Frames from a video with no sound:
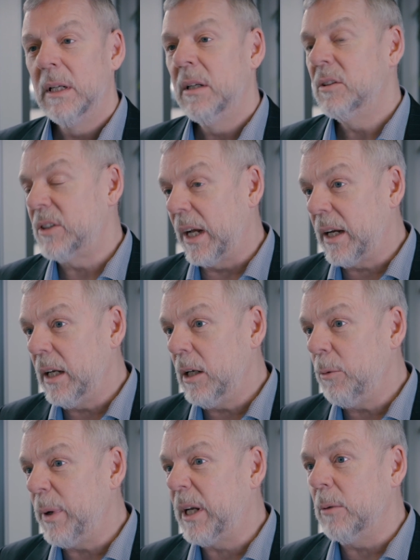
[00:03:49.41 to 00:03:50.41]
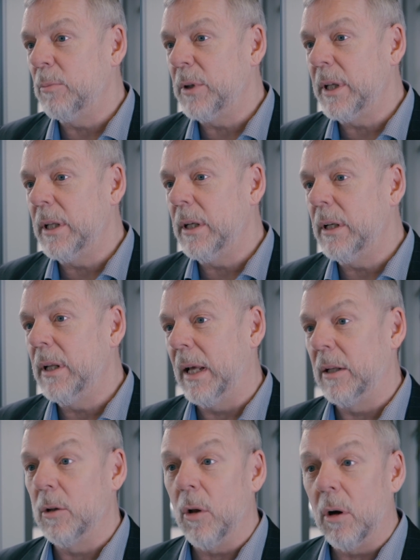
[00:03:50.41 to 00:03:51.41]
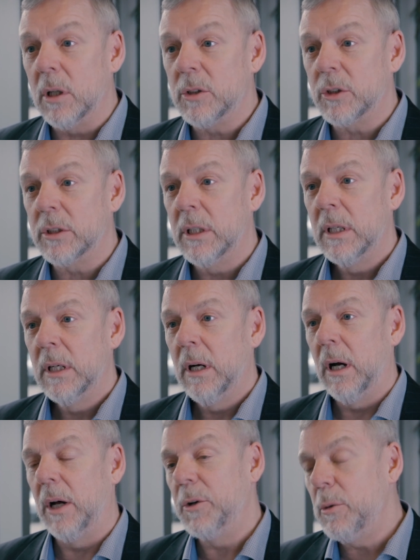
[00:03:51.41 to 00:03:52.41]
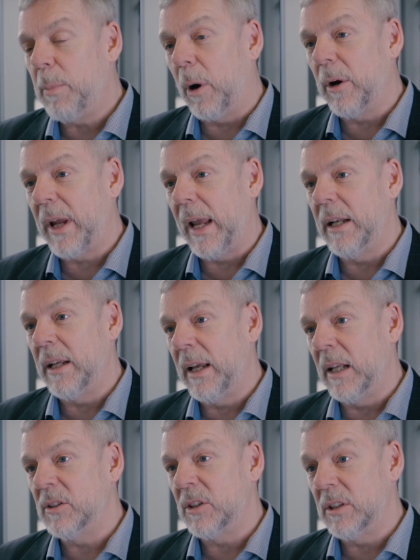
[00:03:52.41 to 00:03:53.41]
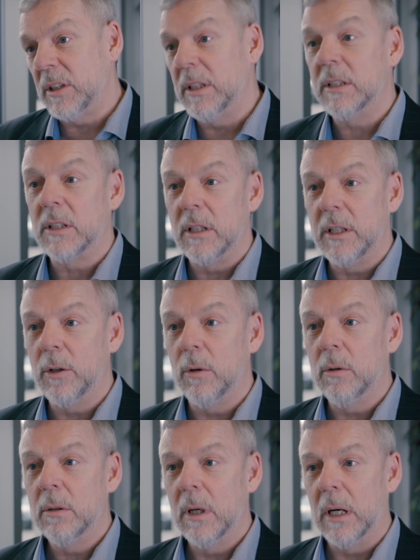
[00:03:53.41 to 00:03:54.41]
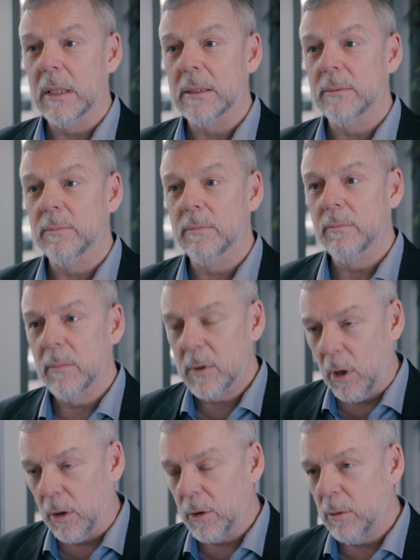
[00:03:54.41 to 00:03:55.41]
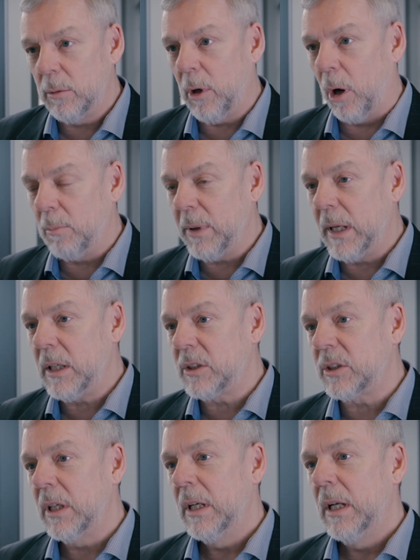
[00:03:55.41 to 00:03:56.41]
Second, we completed and launched a new parkade in Kensington at the Lido um, condo complex,